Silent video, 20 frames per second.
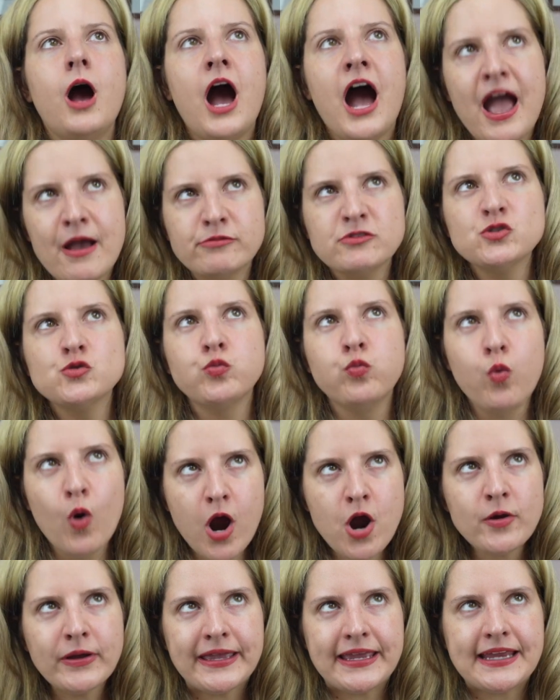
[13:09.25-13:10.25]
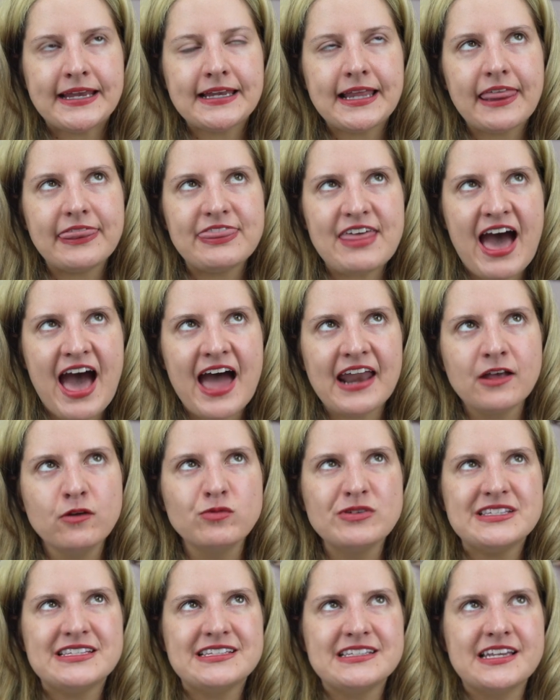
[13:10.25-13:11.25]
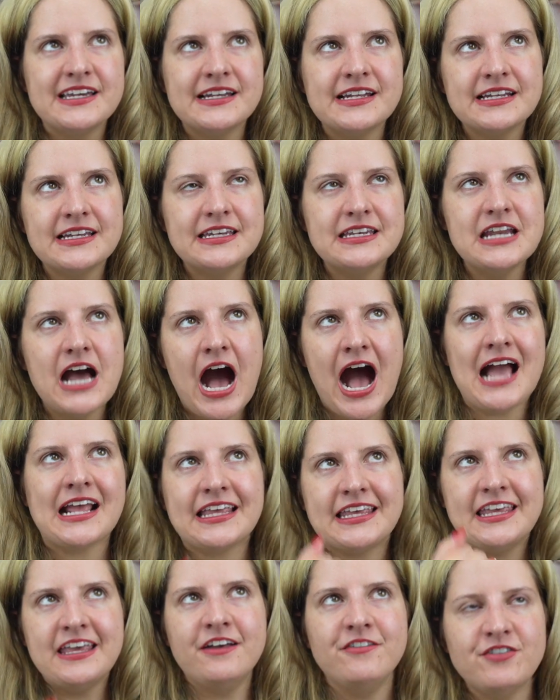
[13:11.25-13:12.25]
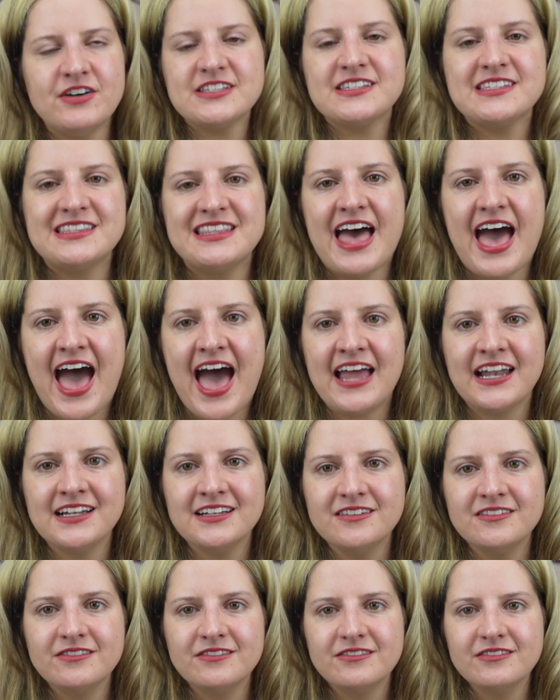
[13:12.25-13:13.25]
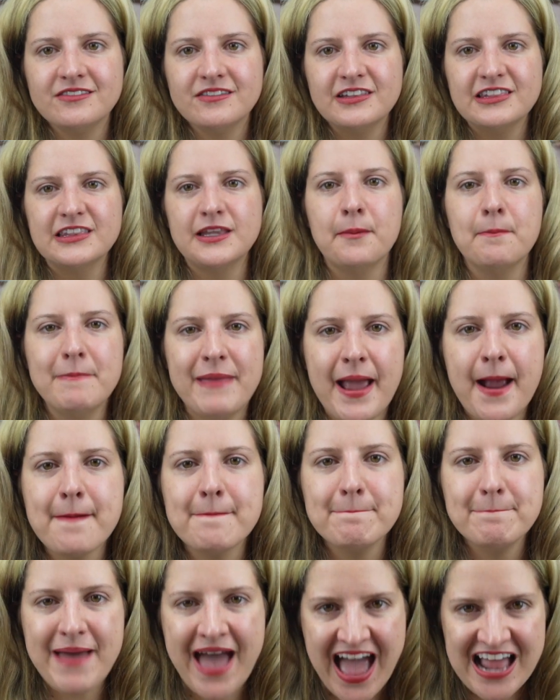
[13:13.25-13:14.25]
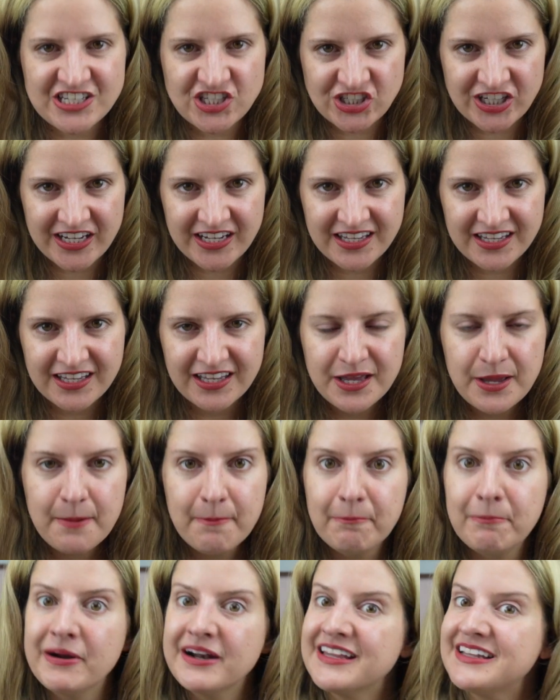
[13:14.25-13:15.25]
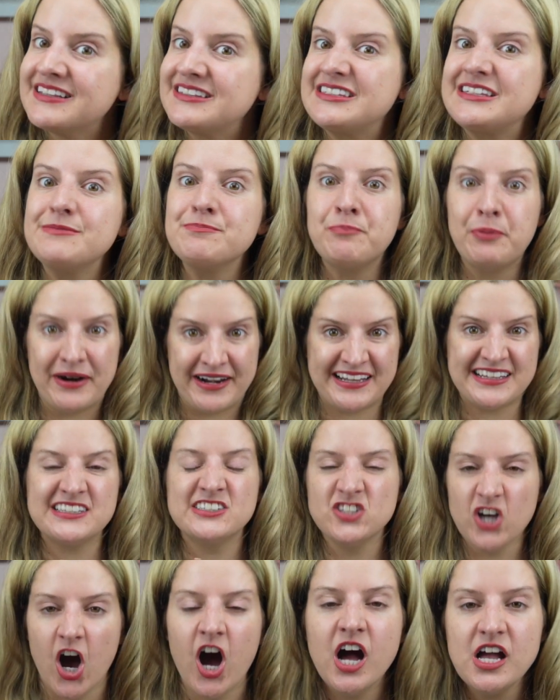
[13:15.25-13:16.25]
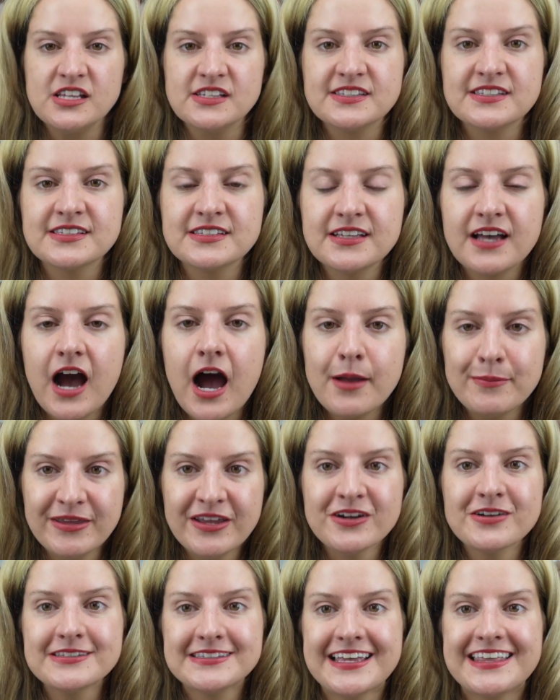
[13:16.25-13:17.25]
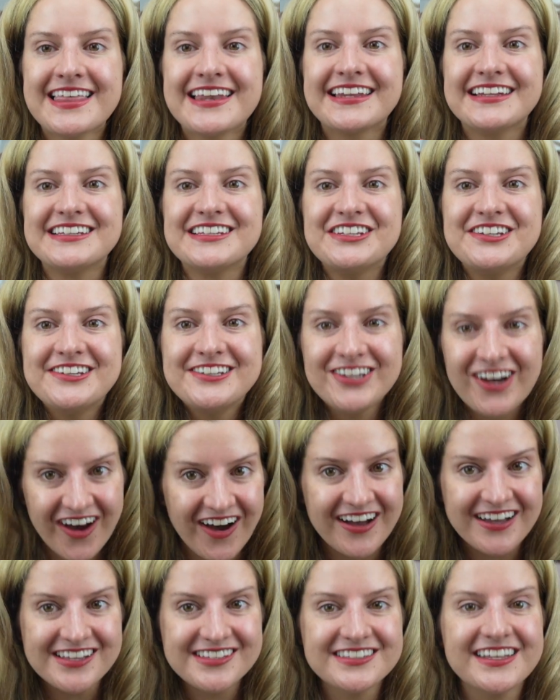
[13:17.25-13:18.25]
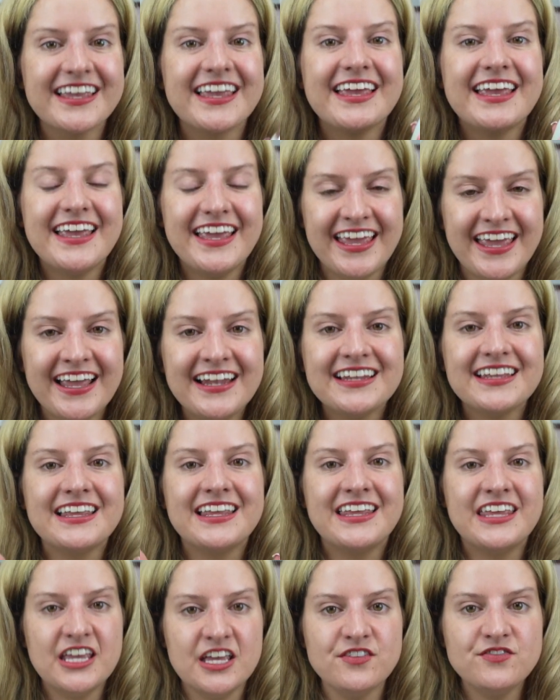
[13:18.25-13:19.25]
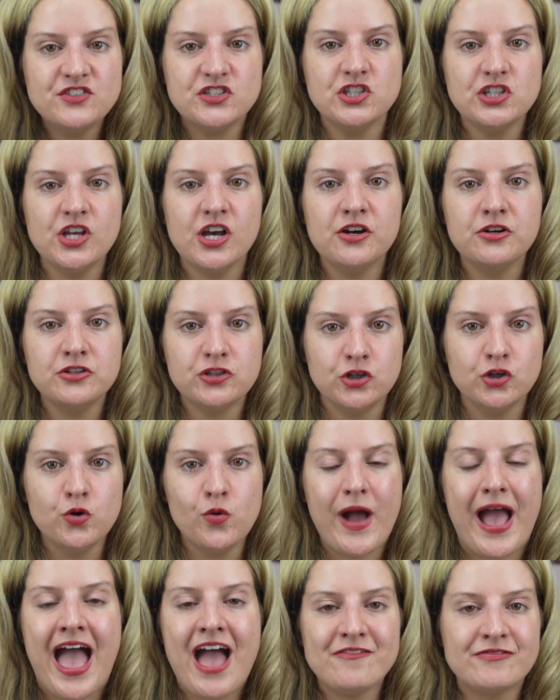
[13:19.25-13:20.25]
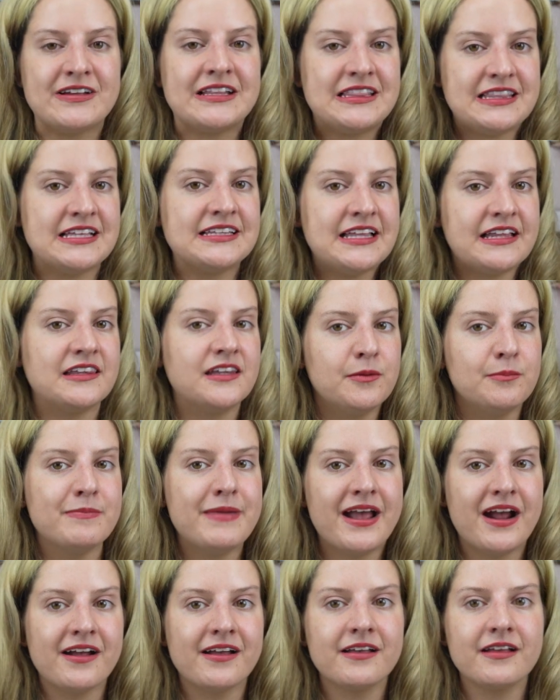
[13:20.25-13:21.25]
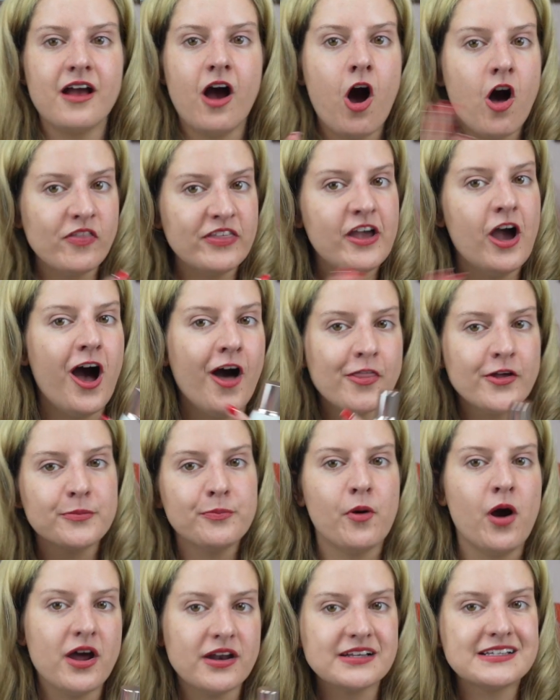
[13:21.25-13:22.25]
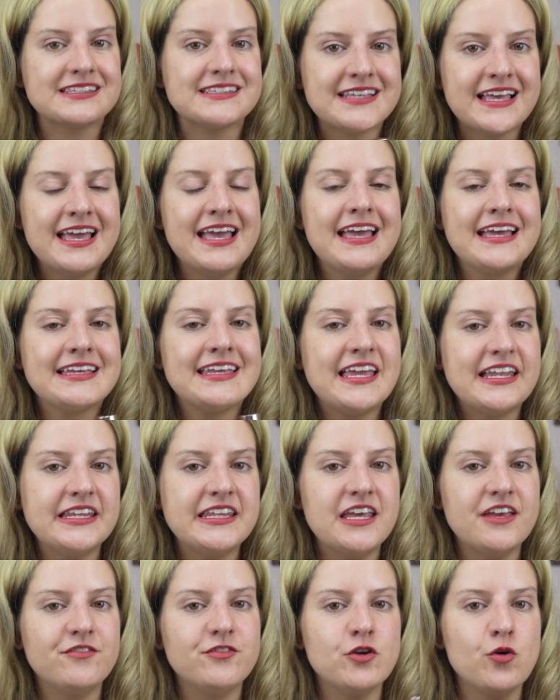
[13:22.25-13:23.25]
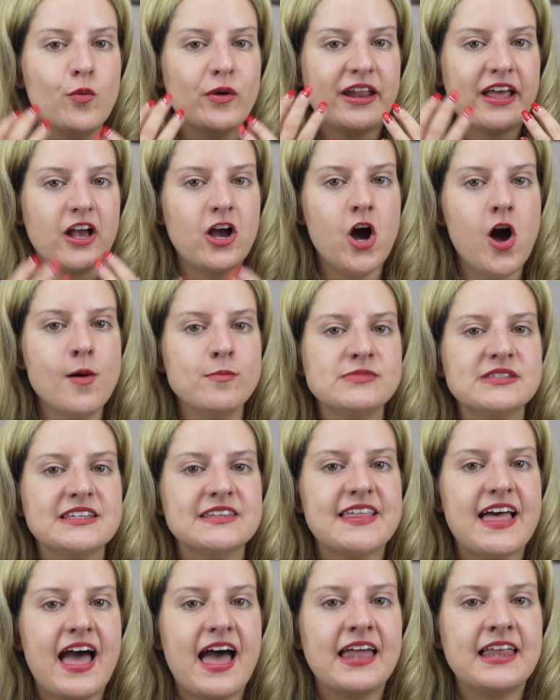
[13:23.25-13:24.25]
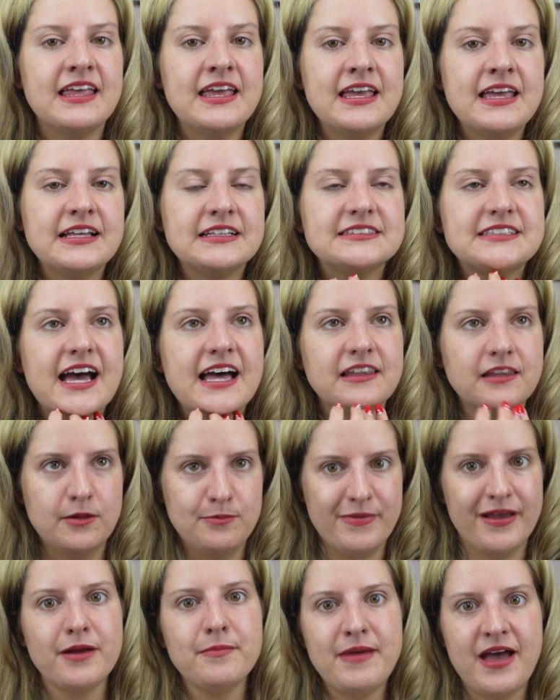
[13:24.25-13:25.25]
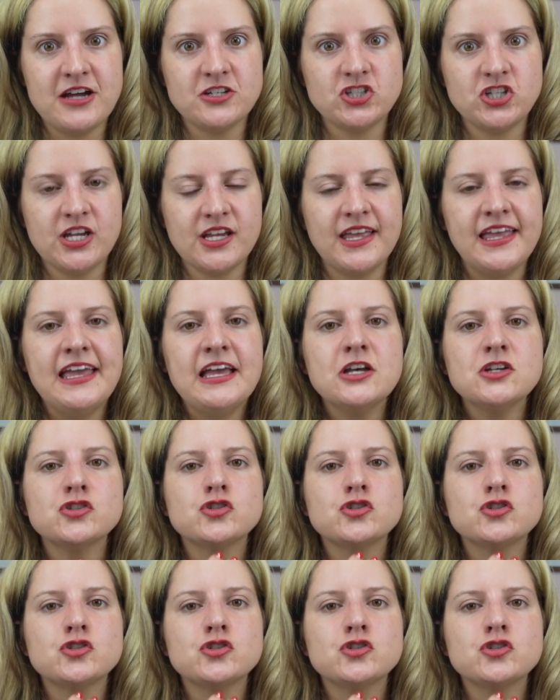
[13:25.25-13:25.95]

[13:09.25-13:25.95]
I was worried that it was gonna not give us that La Mer magic, but it does. I'm here to say that it does. Like, it gives you everything that La Mer, all the other products can give you when it comes to that La Mer magic.